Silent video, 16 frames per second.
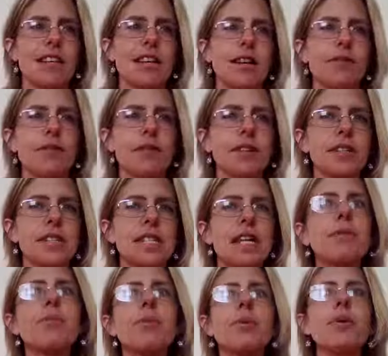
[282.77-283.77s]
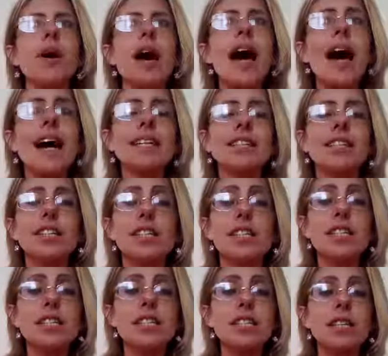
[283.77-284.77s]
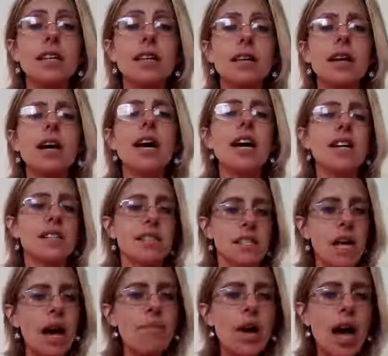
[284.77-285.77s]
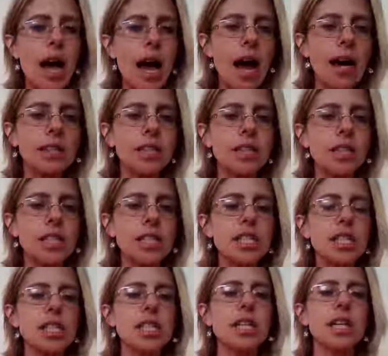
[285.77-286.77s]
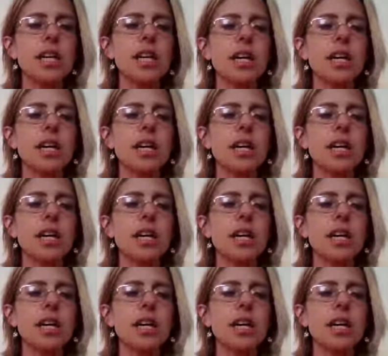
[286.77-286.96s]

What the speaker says: like, for example, headers, subheaders,